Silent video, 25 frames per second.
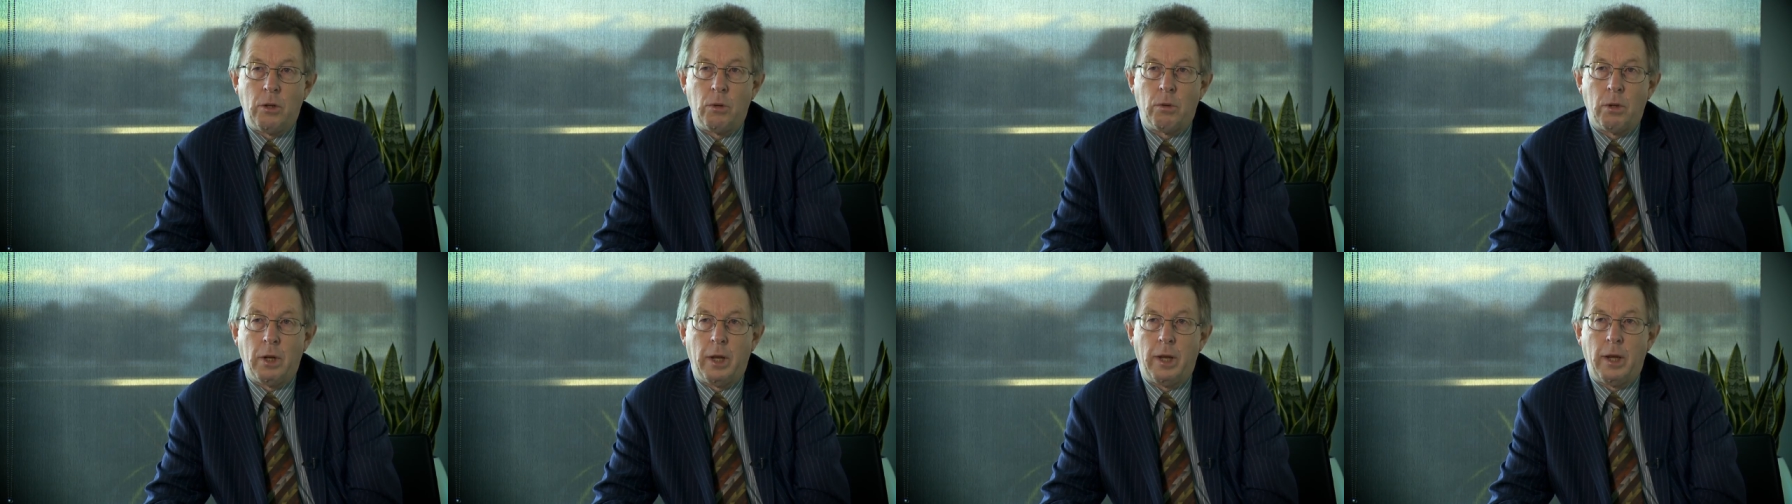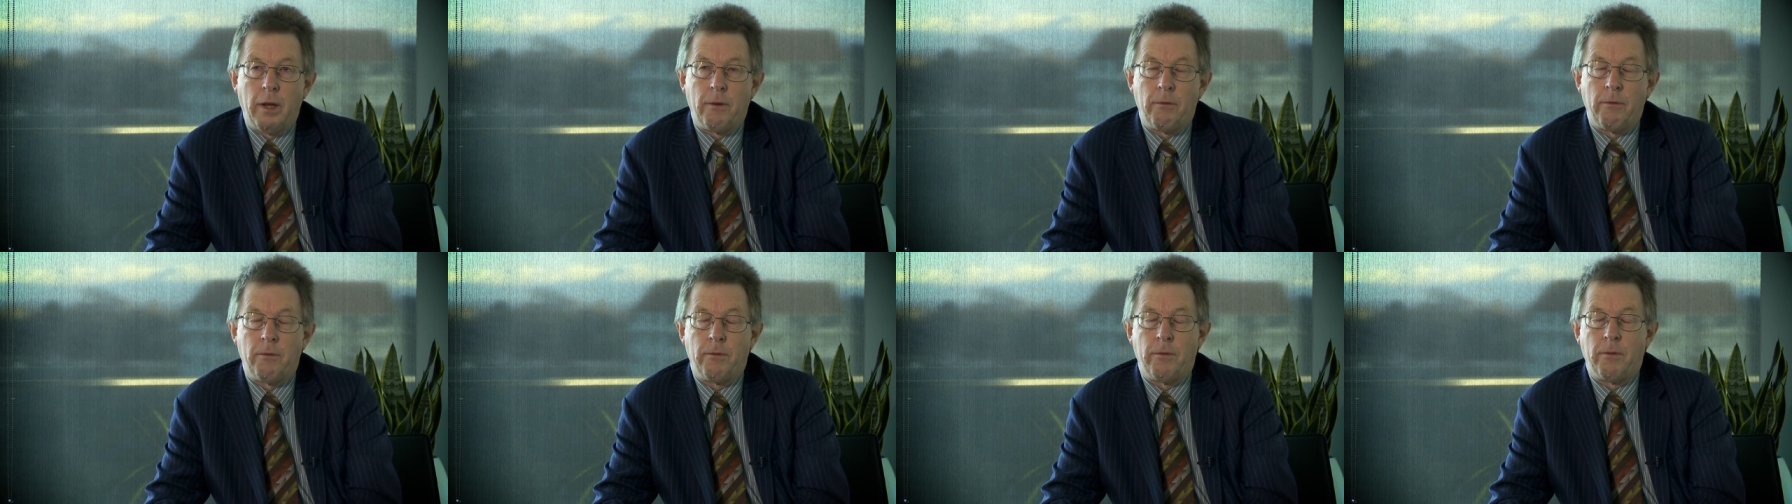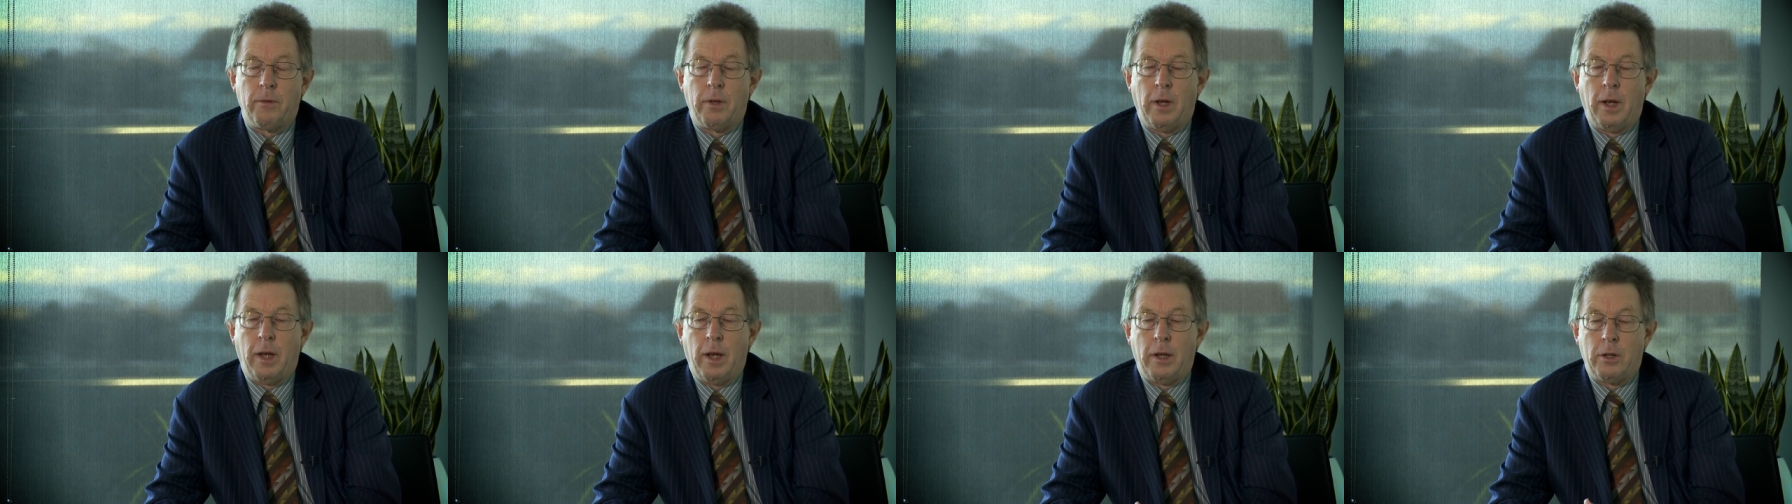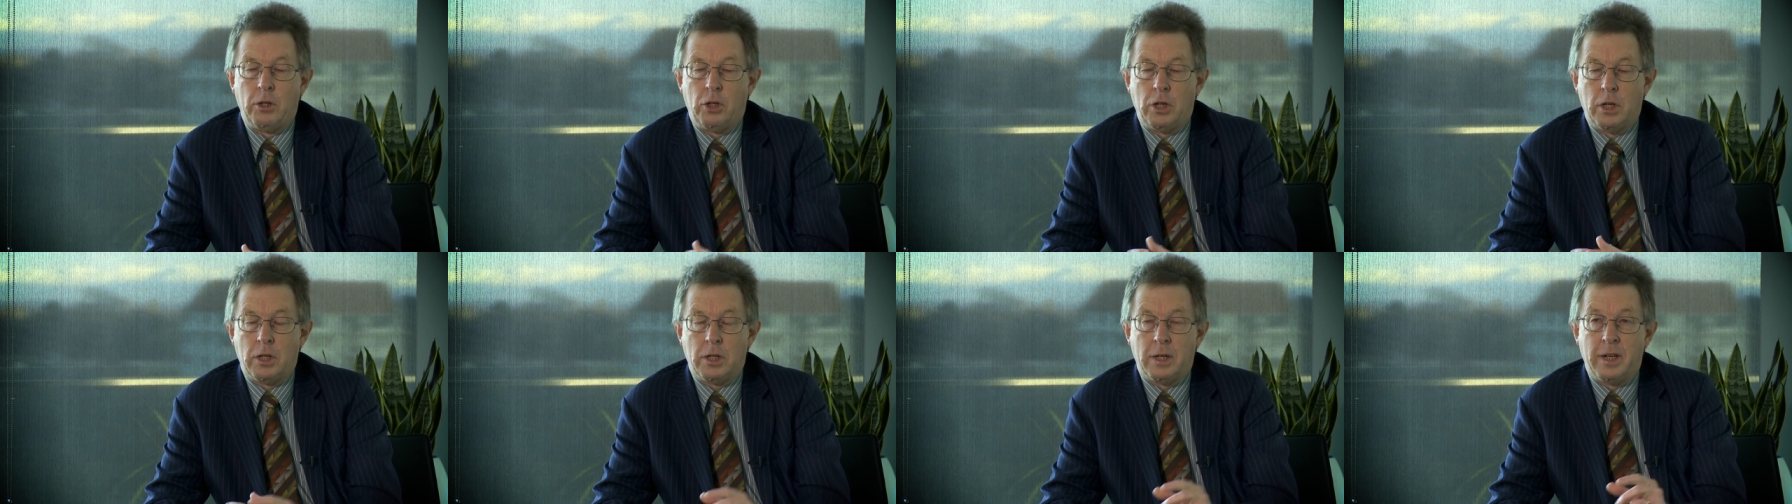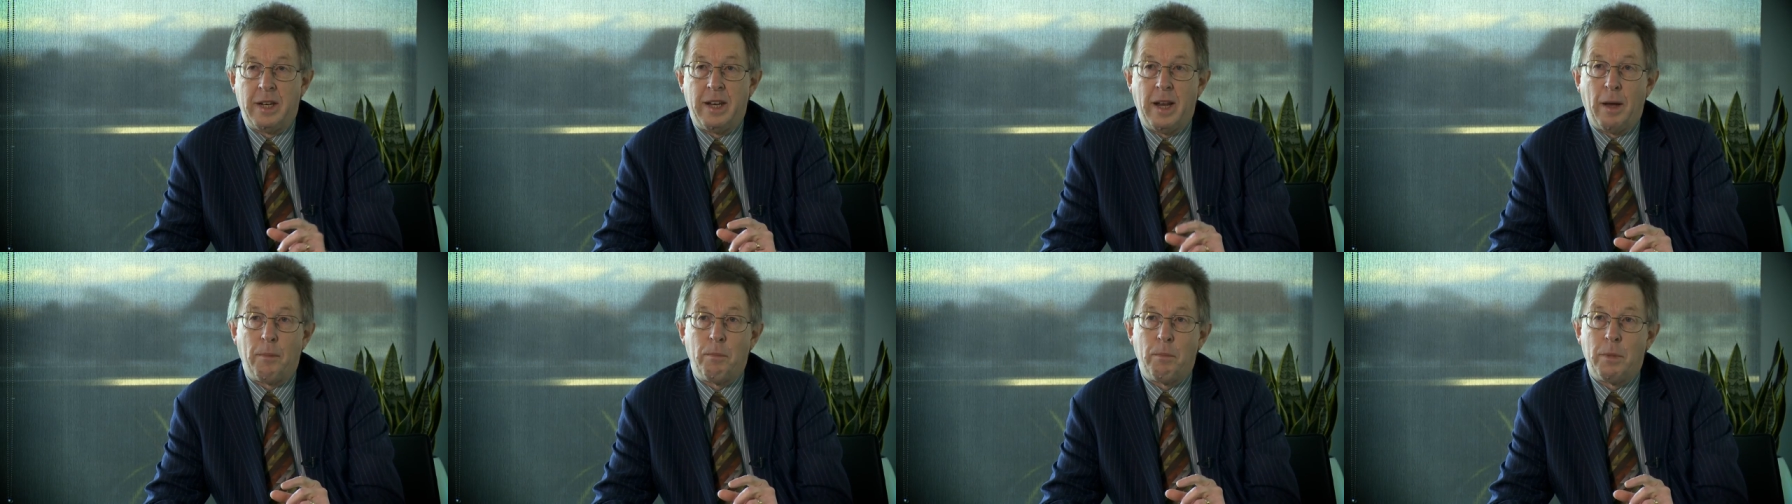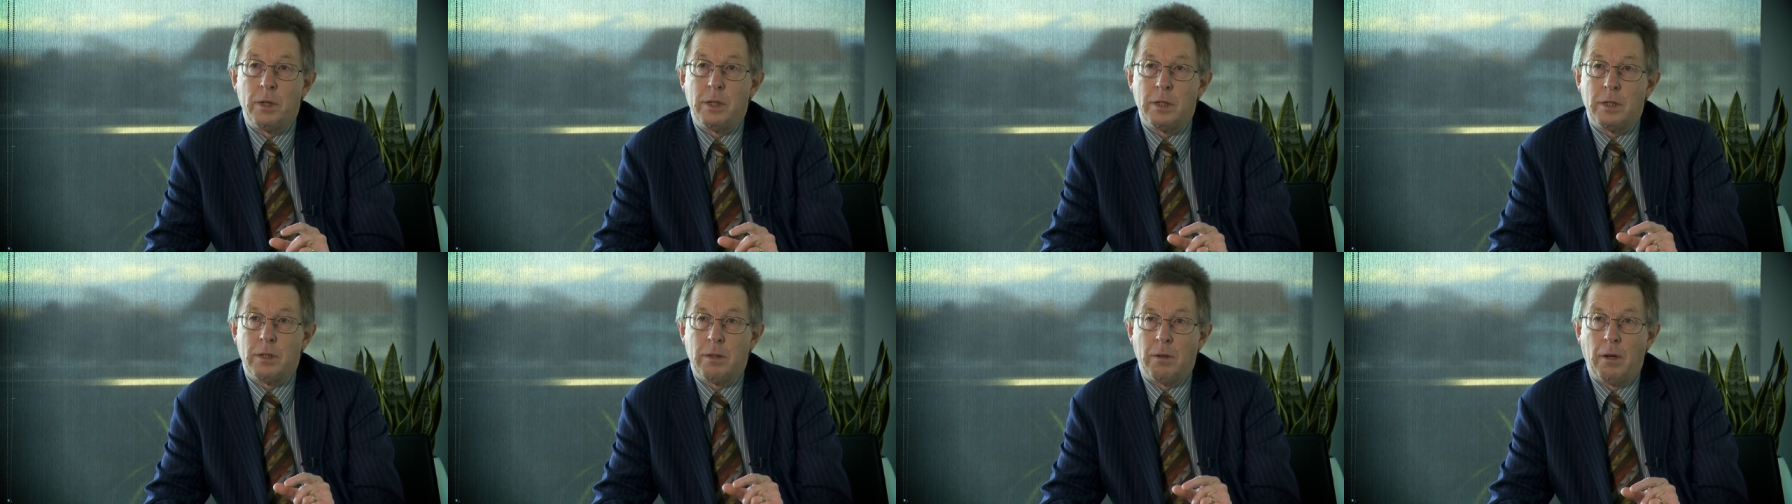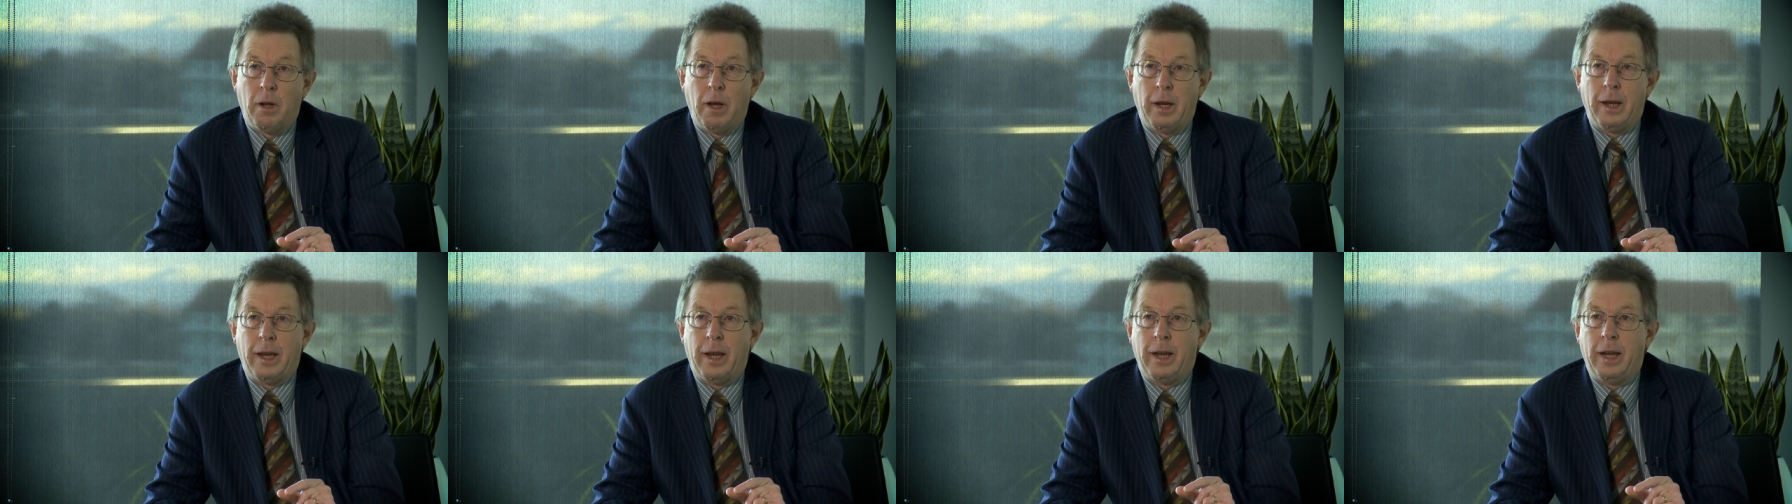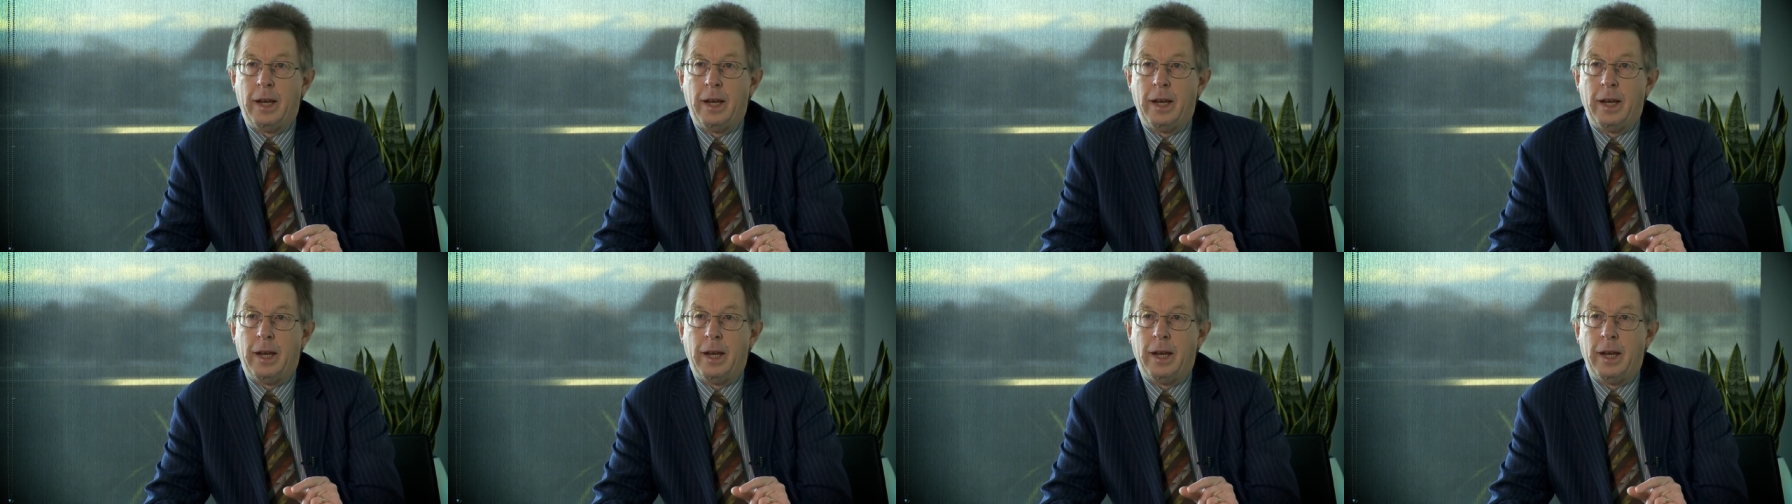You'll have uh, just numbers like